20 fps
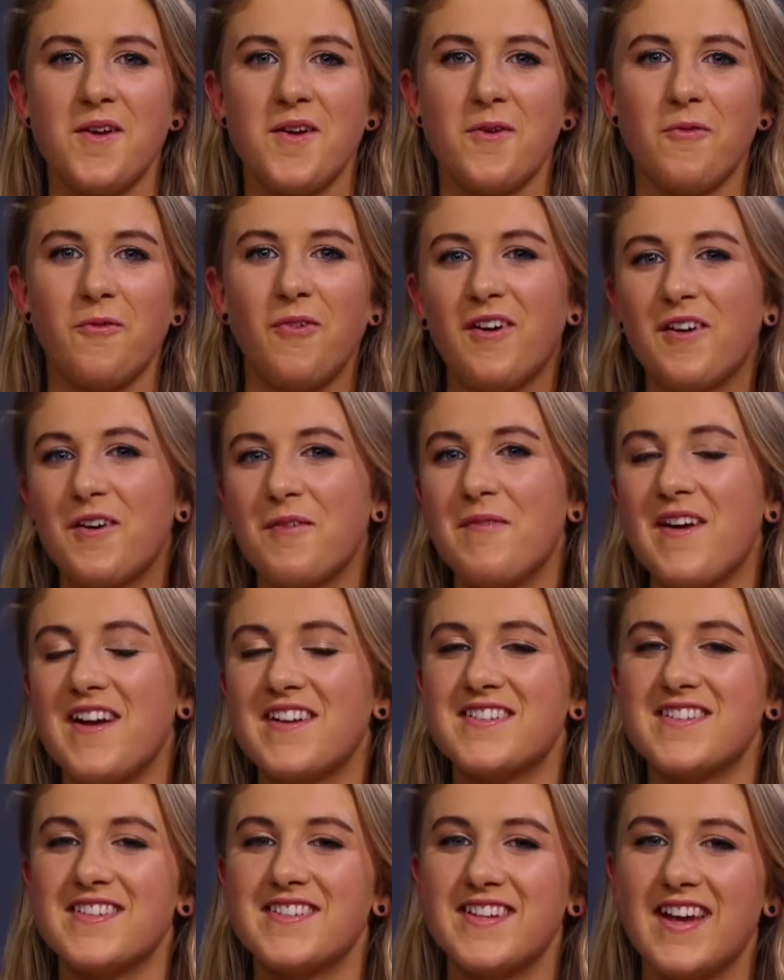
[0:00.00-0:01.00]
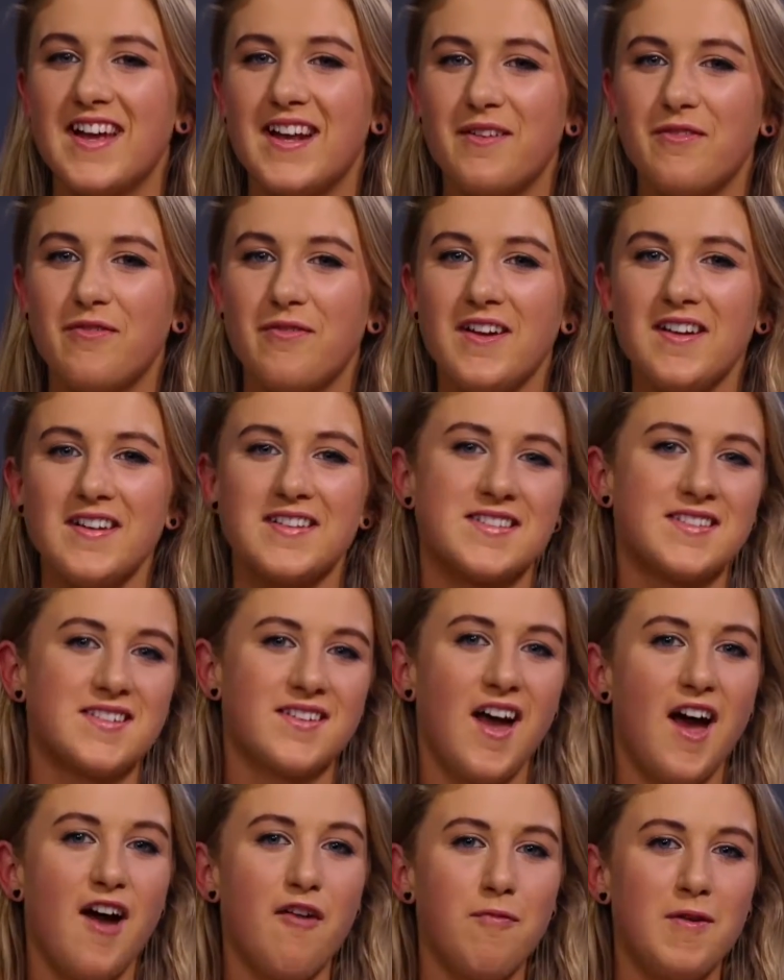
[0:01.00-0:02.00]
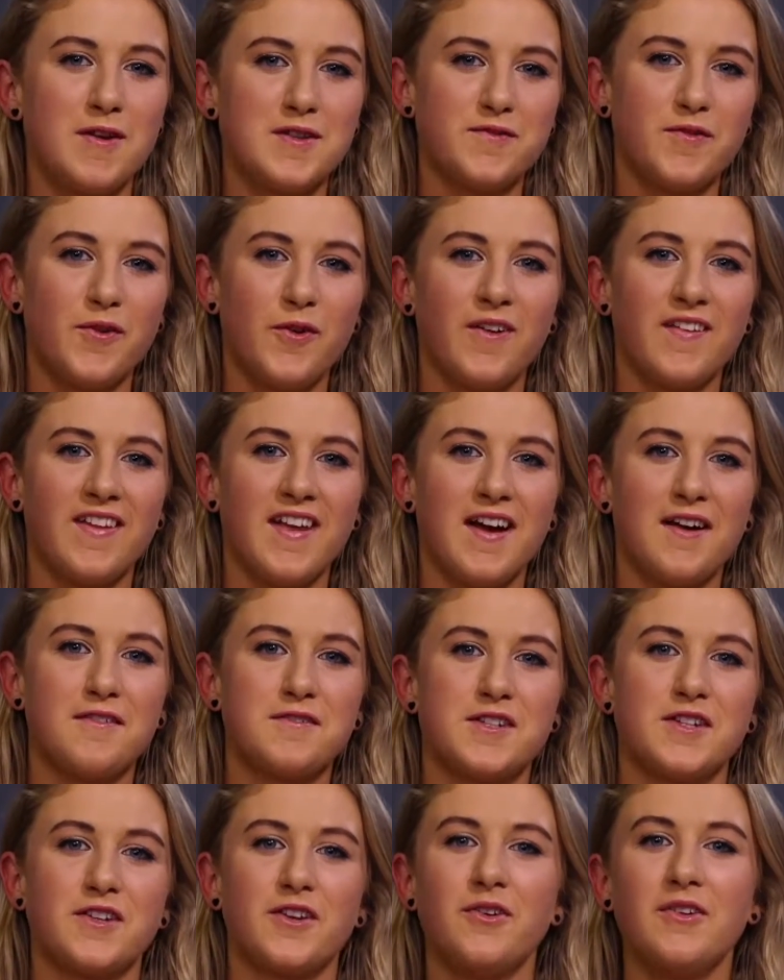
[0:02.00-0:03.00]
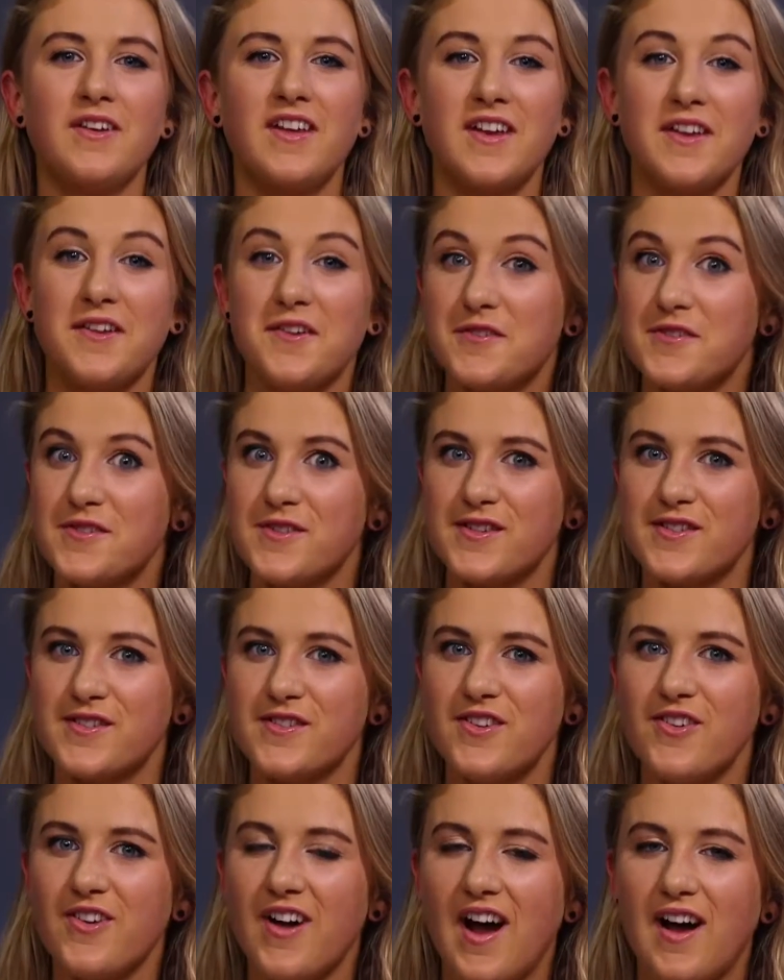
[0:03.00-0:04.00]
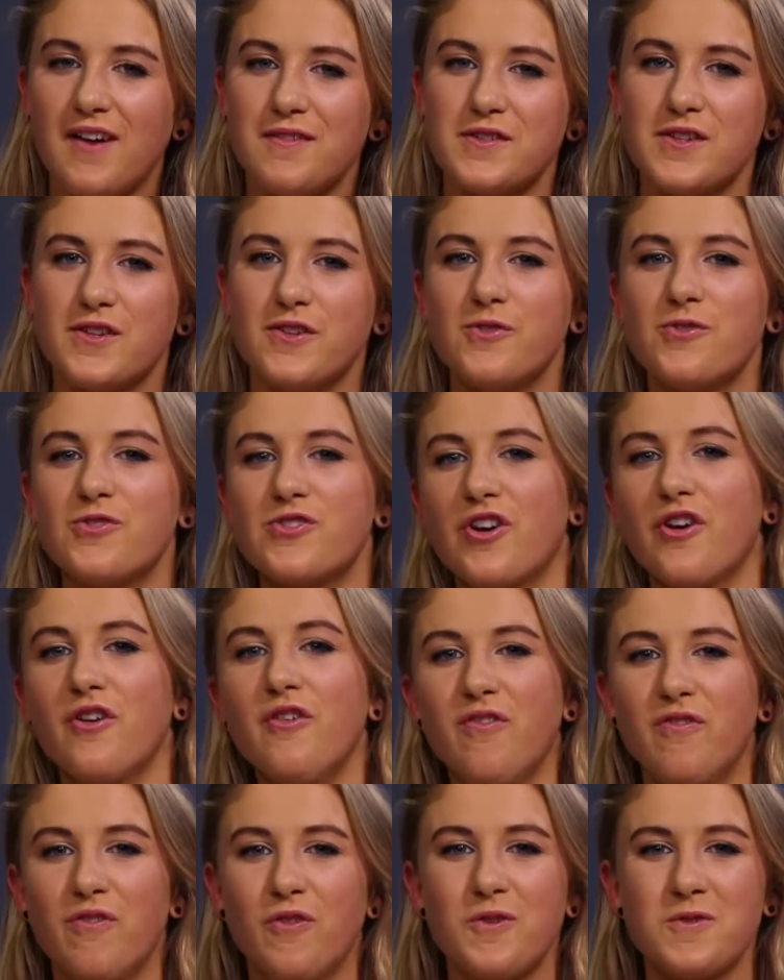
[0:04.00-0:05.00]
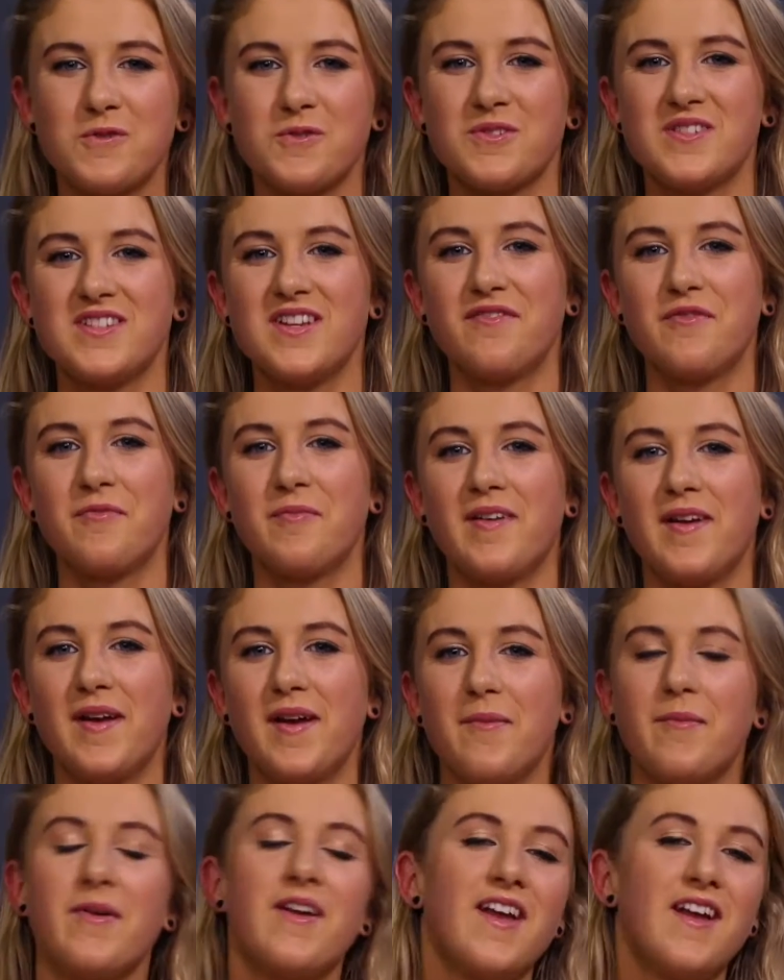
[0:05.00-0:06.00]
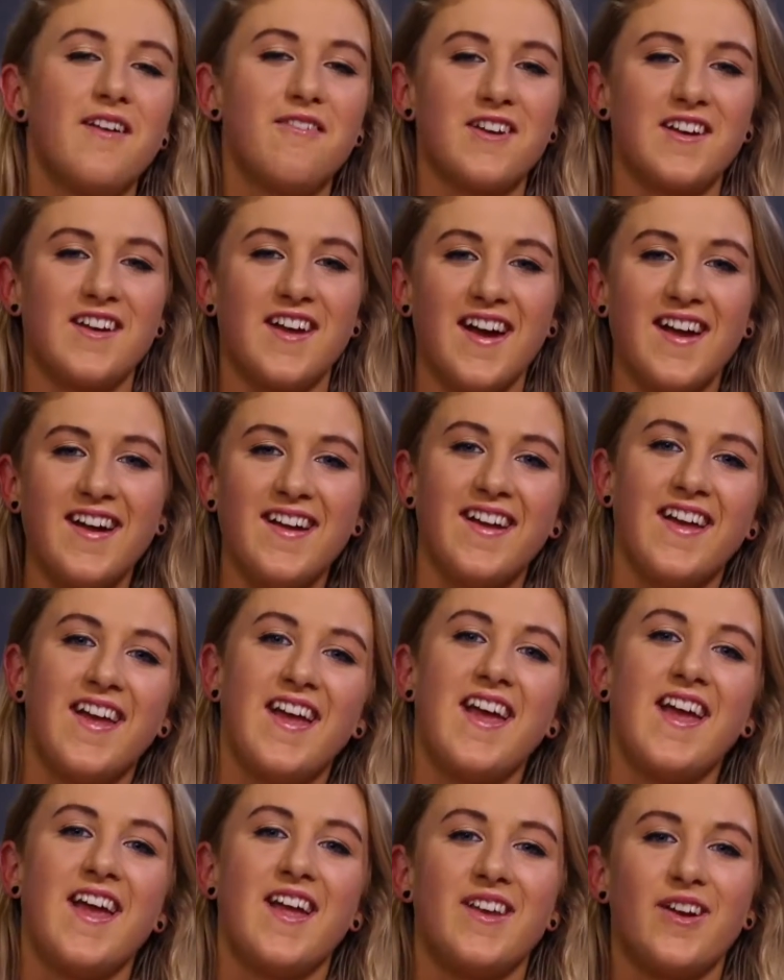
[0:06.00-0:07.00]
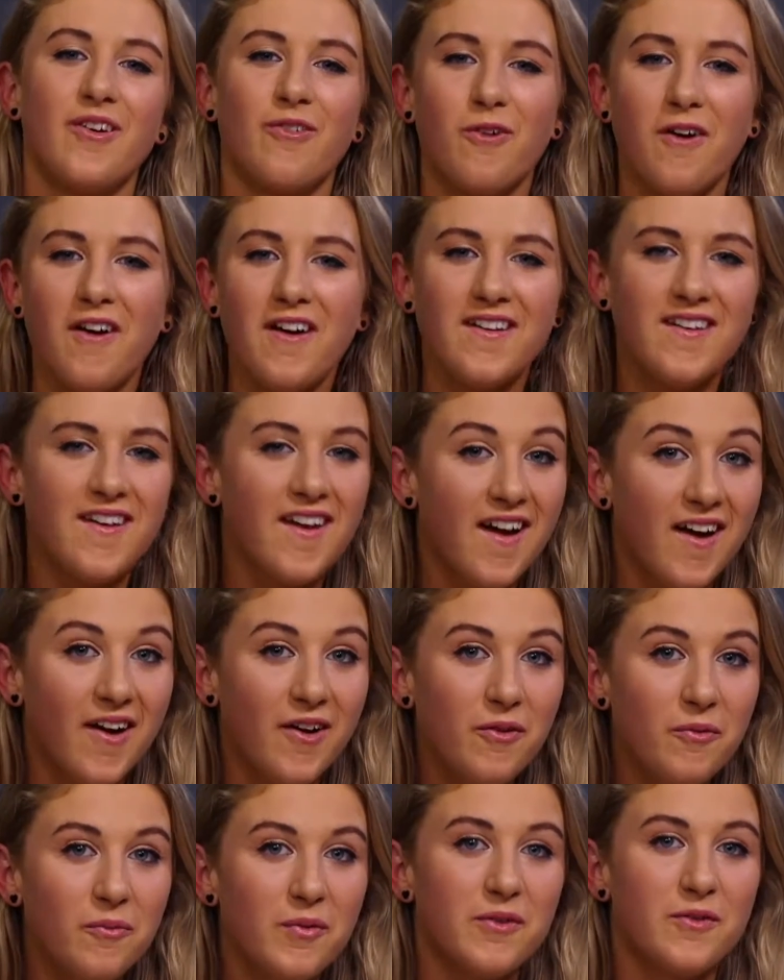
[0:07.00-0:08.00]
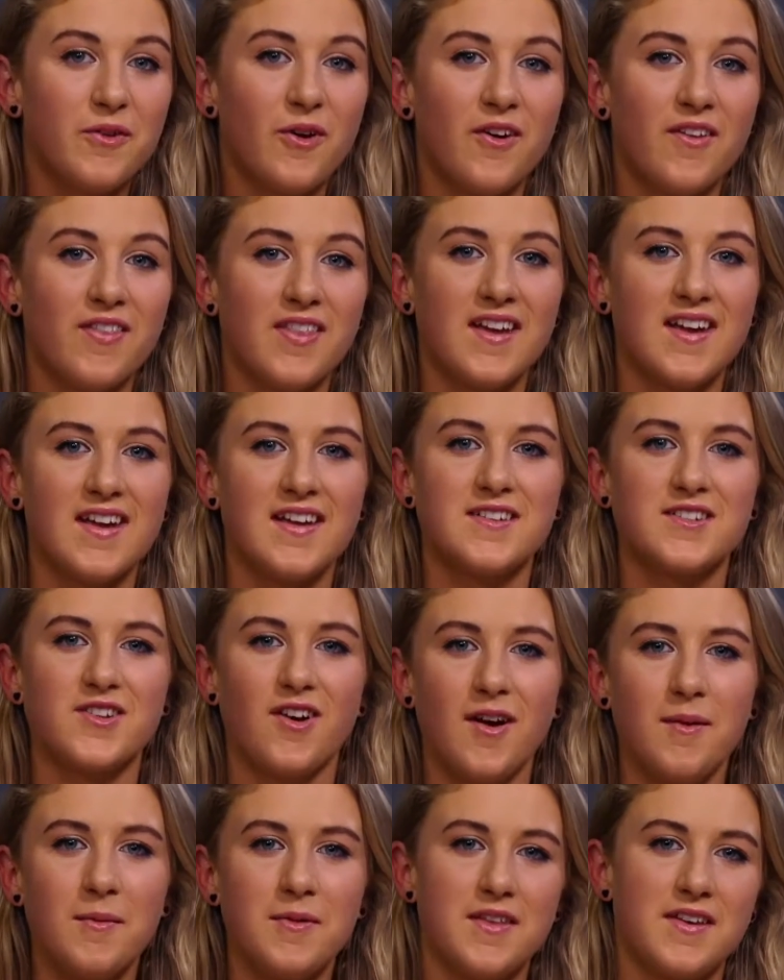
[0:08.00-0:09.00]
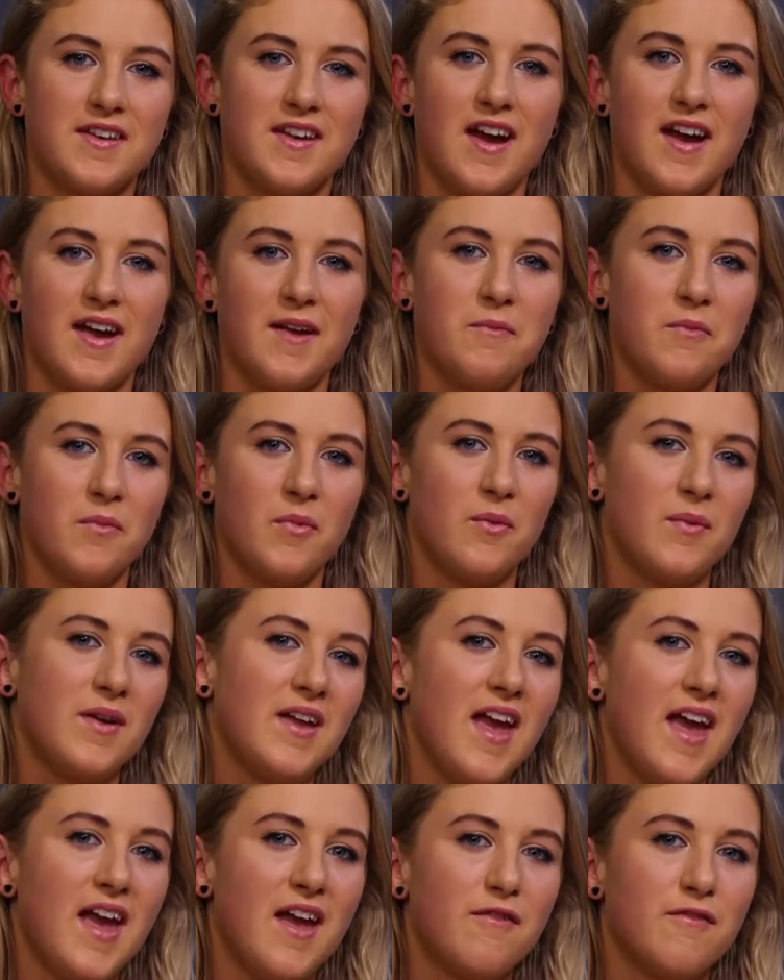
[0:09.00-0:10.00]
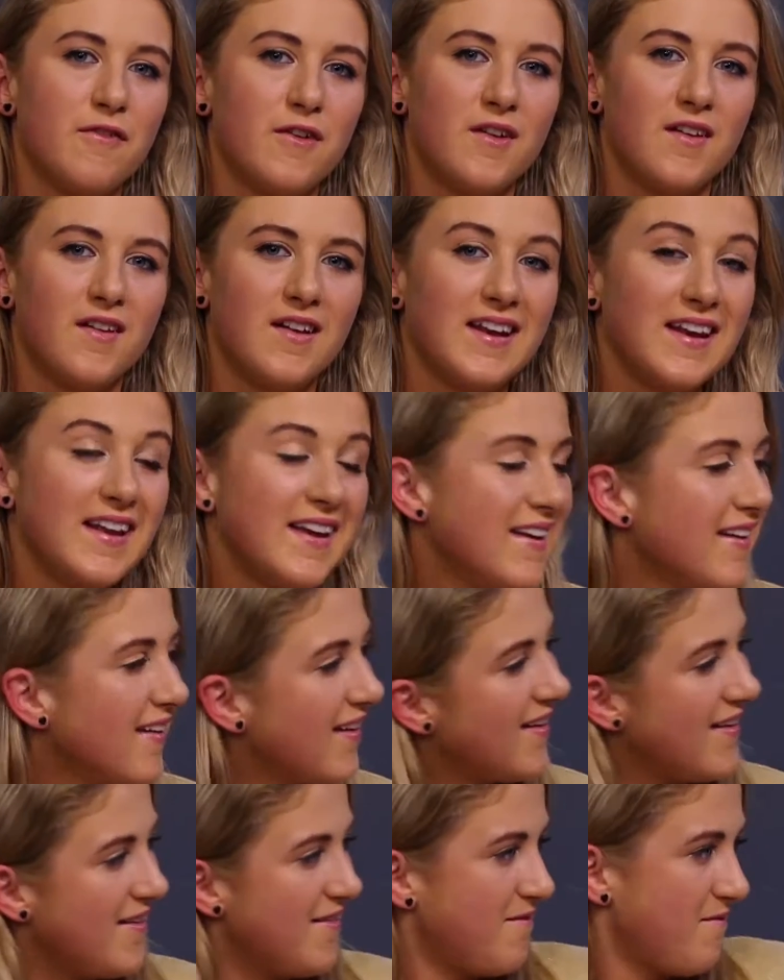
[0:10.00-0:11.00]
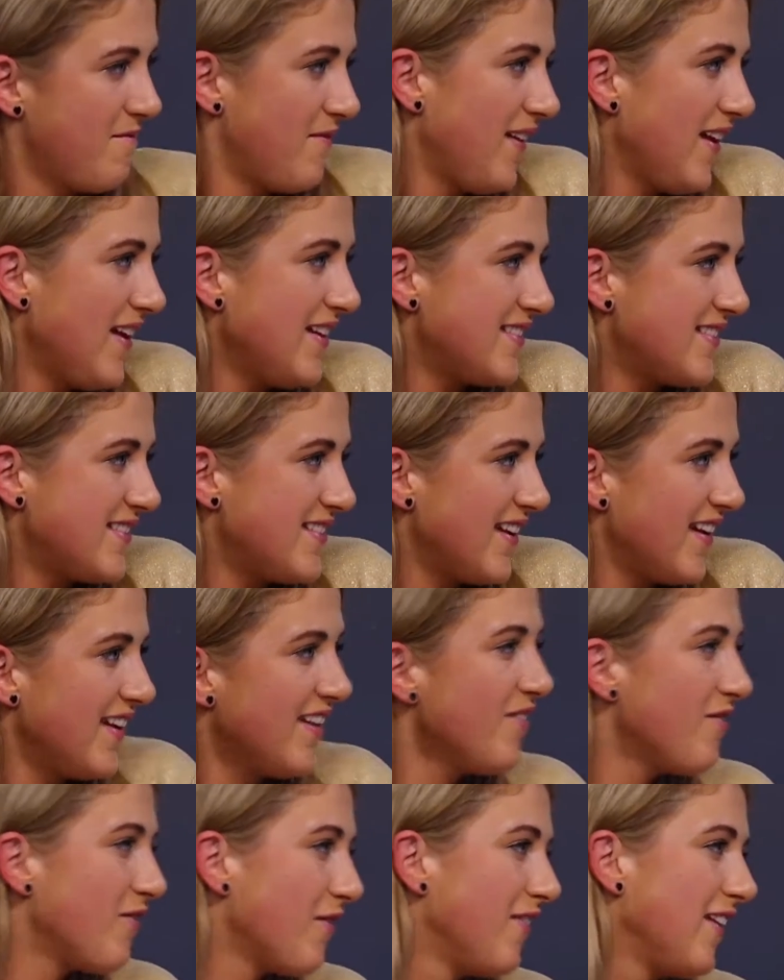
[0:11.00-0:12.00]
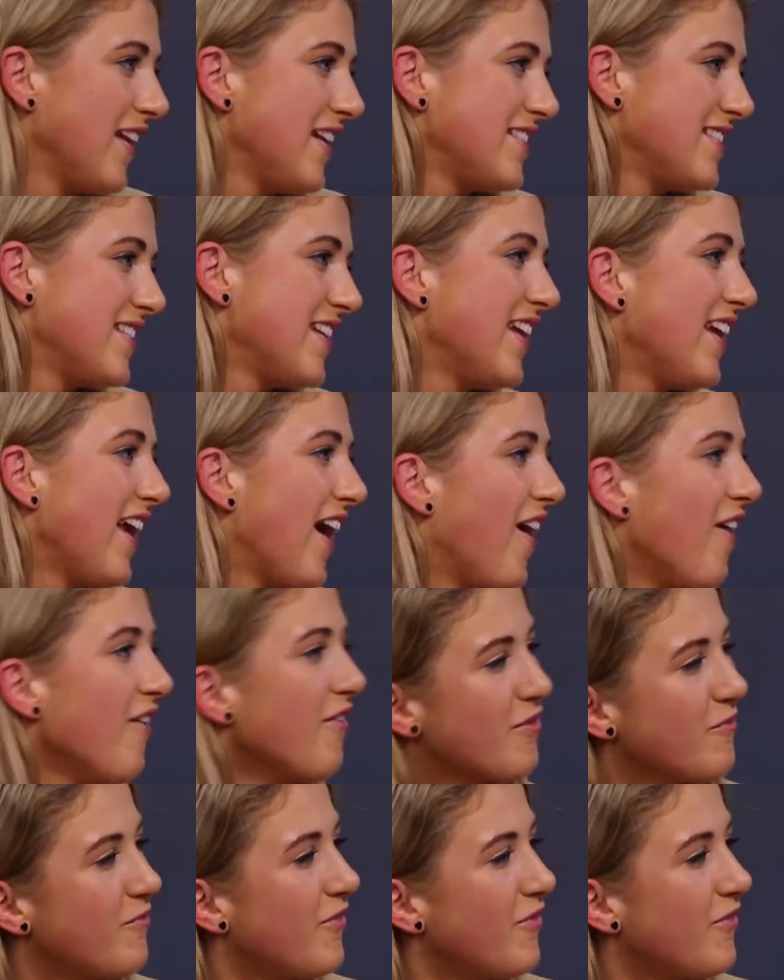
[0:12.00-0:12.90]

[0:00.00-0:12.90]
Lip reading: Welcome back to the Daily Fix. 4:30 in the afternoon, getting used to this new afternoon show, 4 till 7 p.m. every day. Now, right now, we've got the time of the day where we have Lea in. Lea Stening from Lea Stening Health.